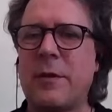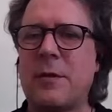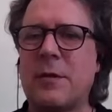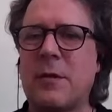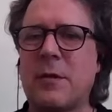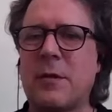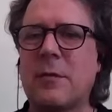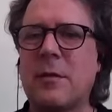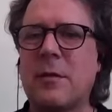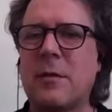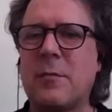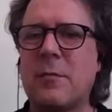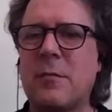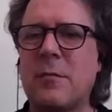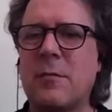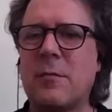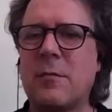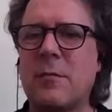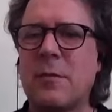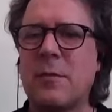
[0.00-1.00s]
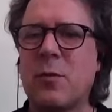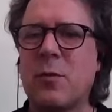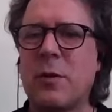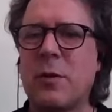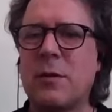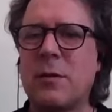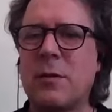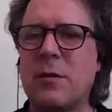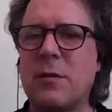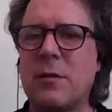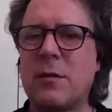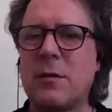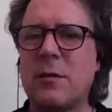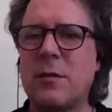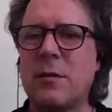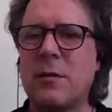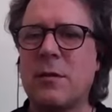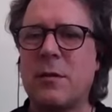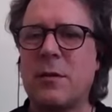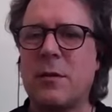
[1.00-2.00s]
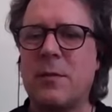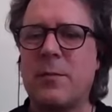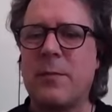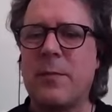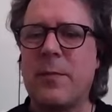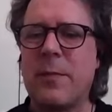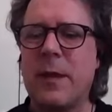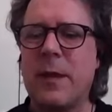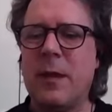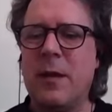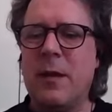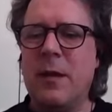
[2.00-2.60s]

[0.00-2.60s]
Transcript: that system. So it's um,